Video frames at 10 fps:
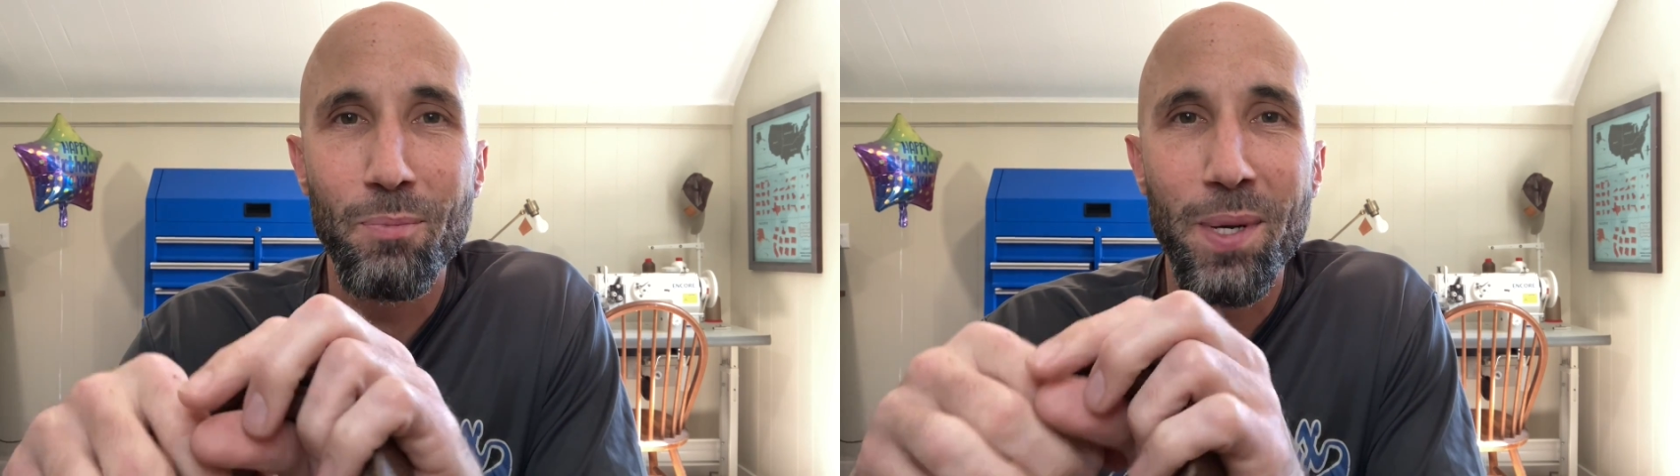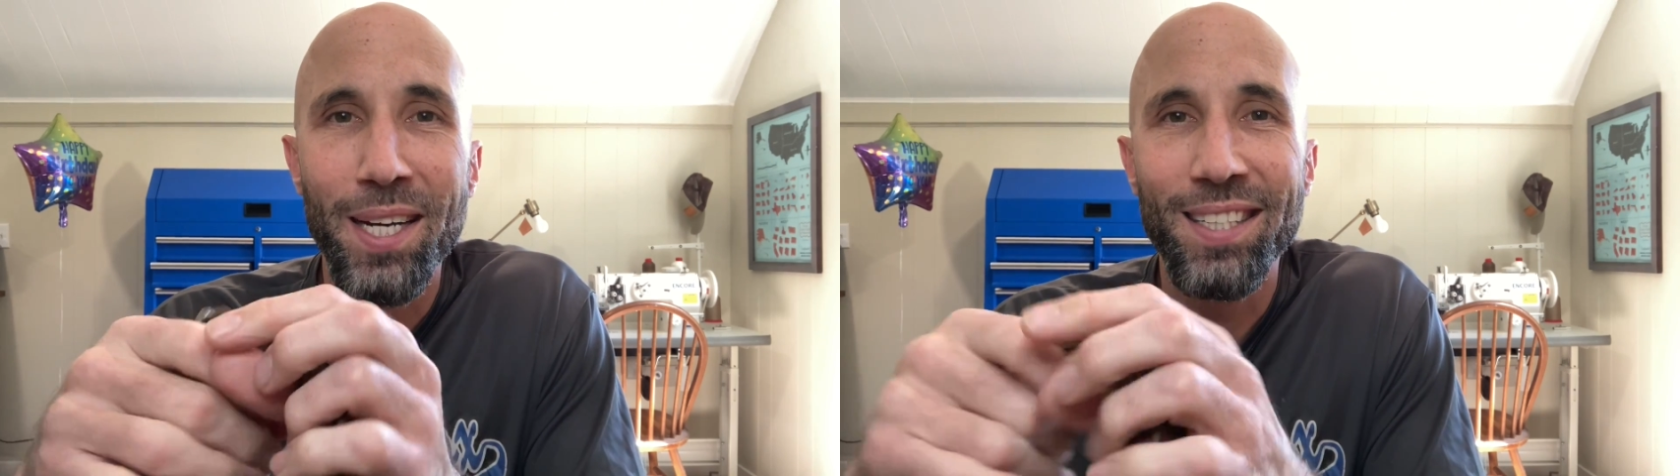
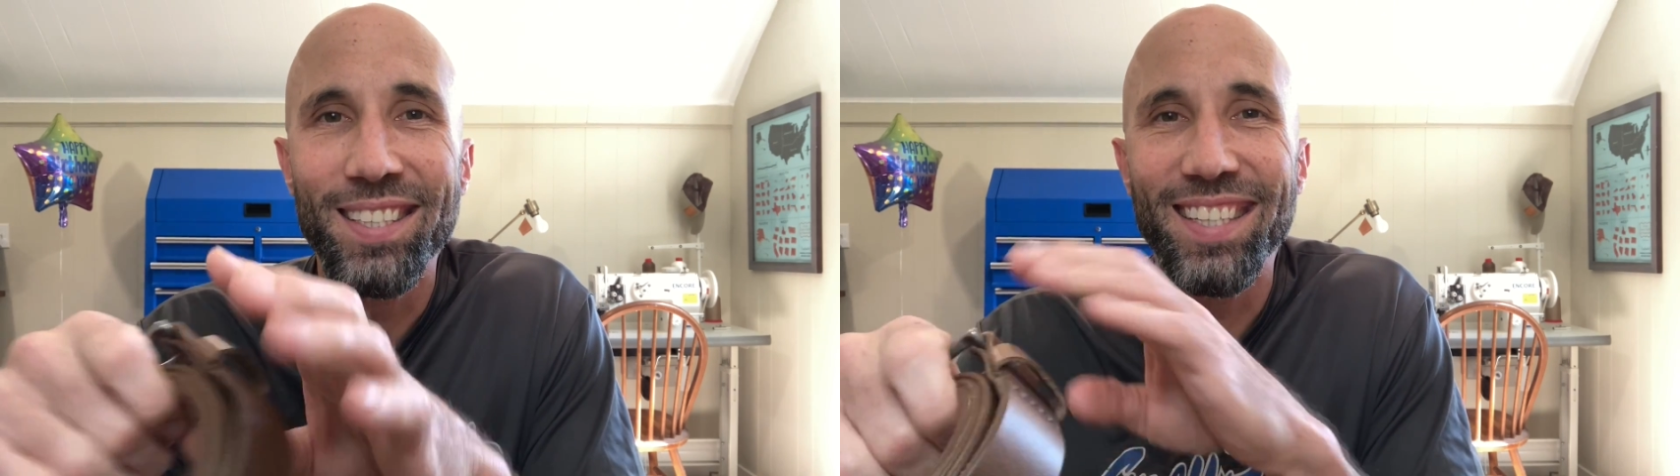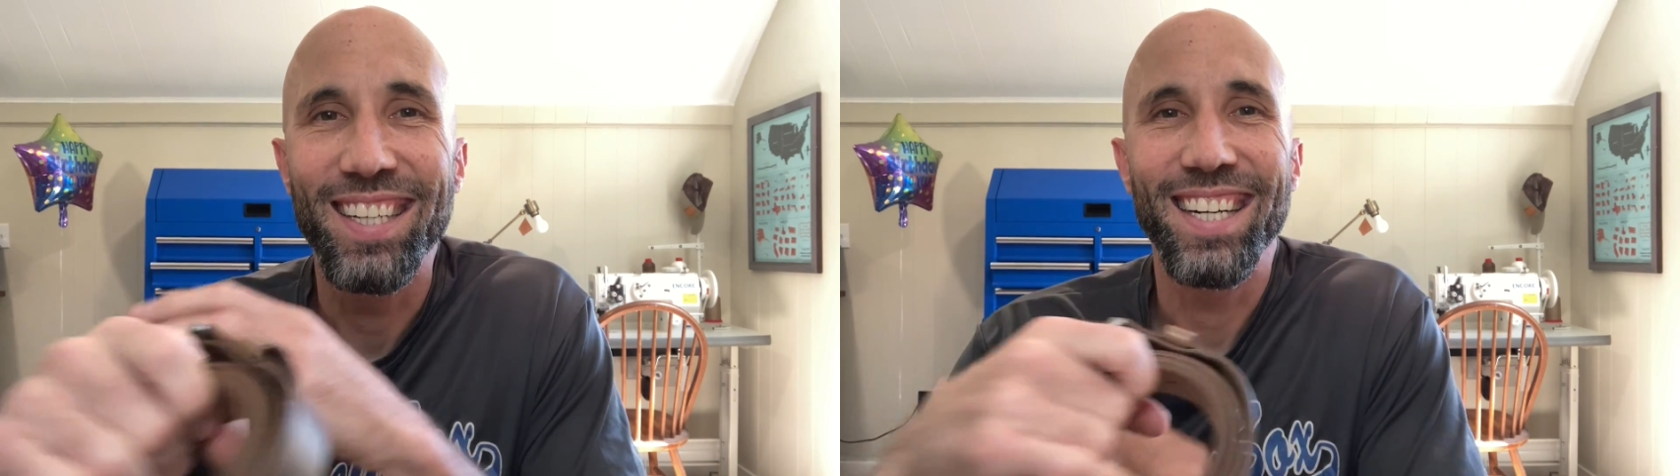best